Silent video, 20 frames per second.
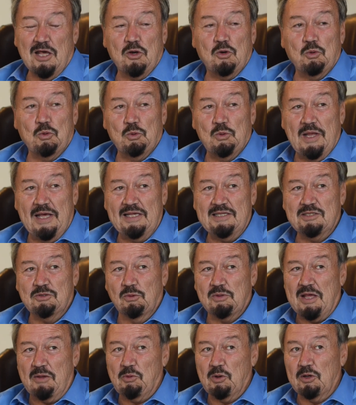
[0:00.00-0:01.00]
The
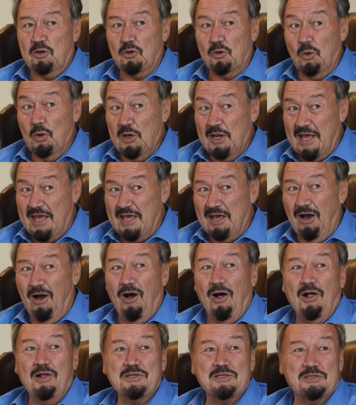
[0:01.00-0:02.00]
Gurules, no, they were Grole,
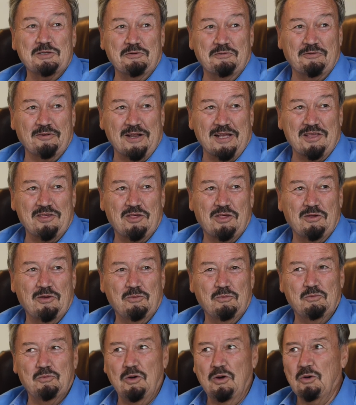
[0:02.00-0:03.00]
also
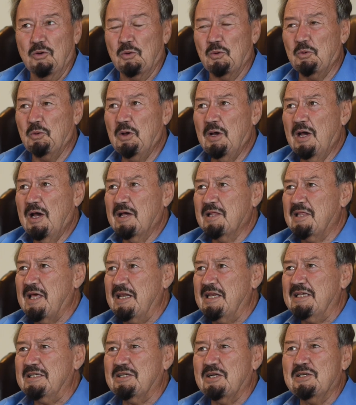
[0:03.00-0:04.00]
French. Whoa.
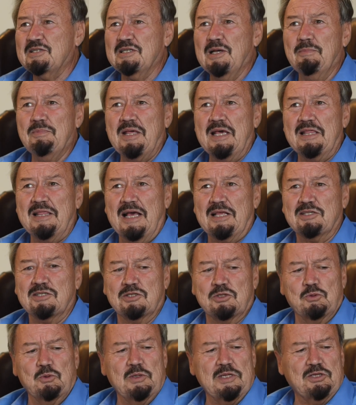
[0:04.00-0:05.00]
Then is there something
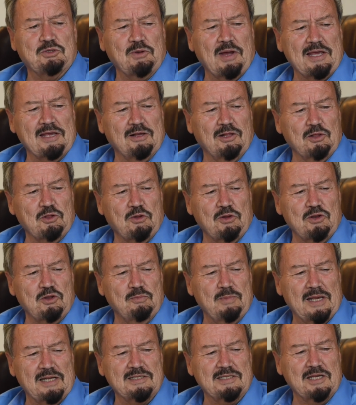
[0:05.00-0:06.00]
that's truly
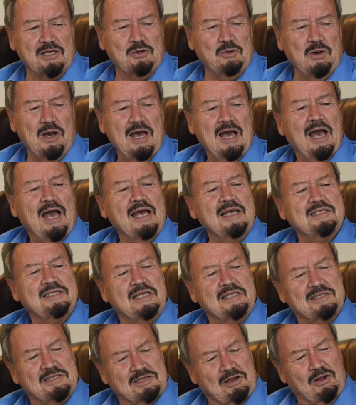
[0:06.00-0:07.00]
triculture to Mexico? I
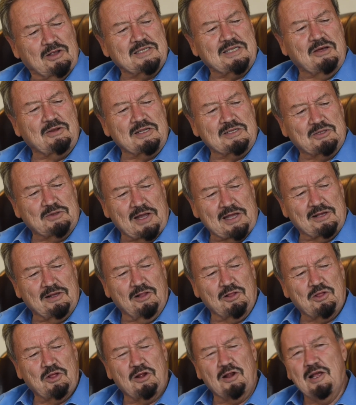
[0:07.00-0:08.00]
said it starts out as
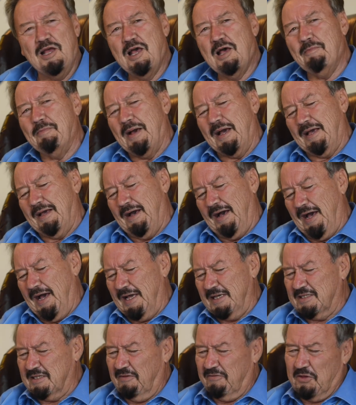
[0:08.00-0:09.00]
triculture, but
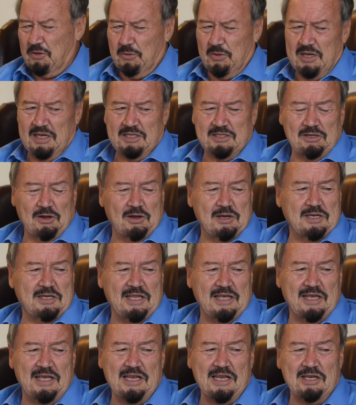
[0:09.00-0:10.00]
guys, if you really
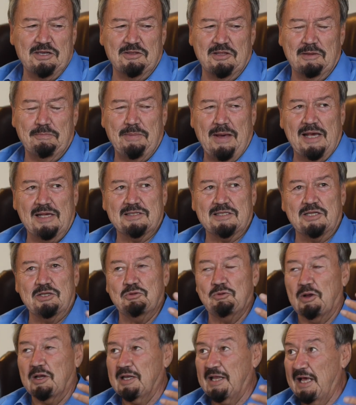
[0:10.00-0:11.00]
start digging into the past,
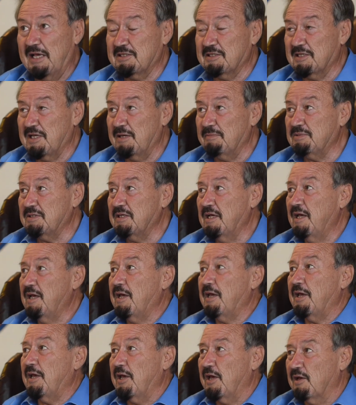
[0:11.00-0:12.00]
into our last names,
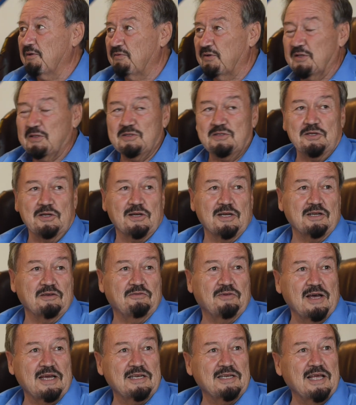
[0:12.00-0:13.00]
heavens, you're
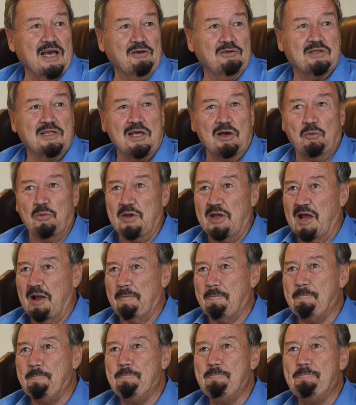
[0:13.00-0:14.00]
going to find out that we
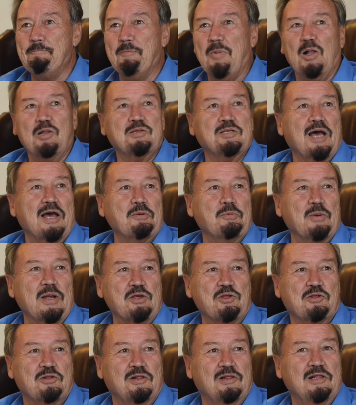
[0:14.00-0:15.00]
are
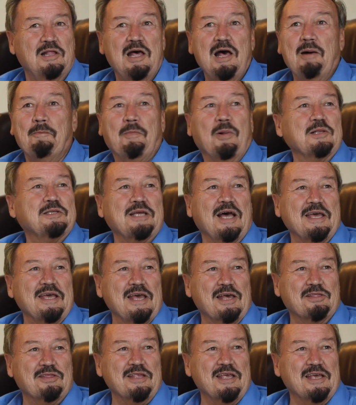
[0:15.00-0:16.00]
multiracial,
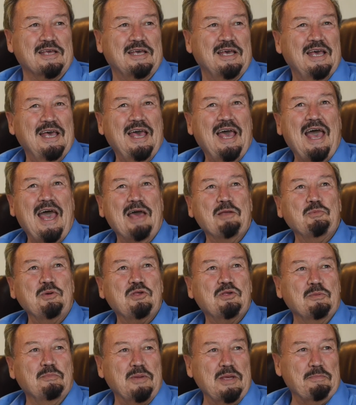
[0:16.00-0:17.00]
multi-ethnic,
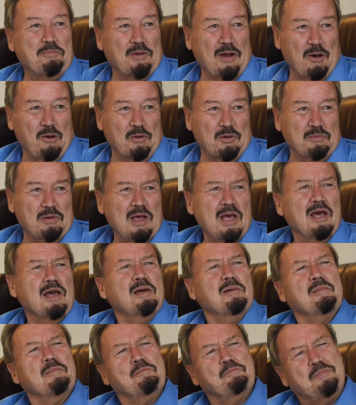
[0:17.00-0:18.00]
and we should be proud.
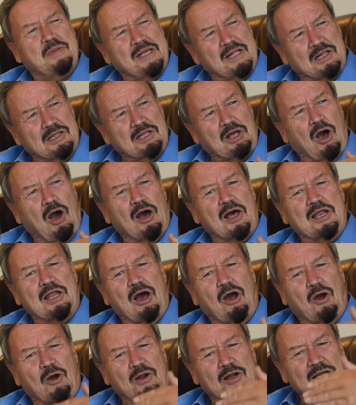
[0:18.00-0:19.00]
Build
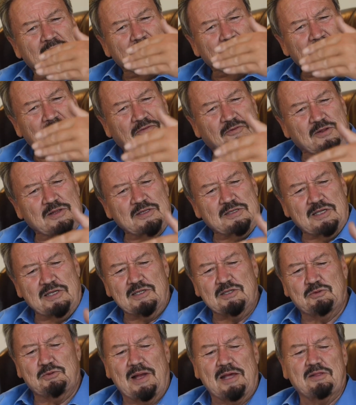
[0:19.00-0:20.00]
on our
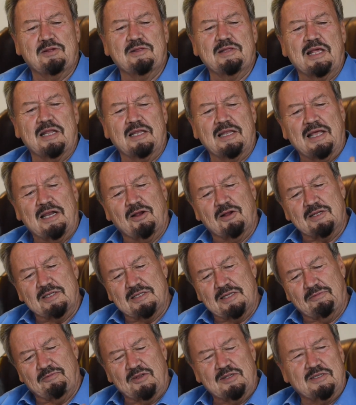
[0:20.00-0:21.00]
differences rather than let
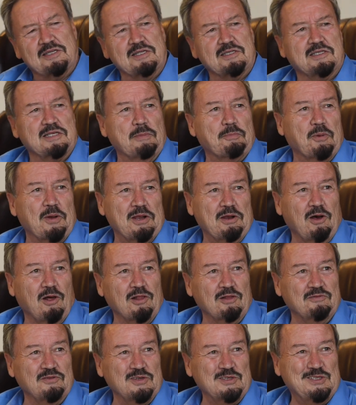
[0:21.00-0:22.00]
our differences separate
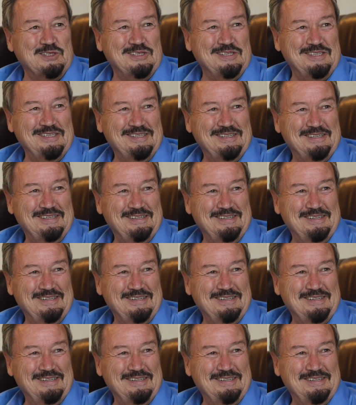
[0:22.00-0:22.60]
all of us.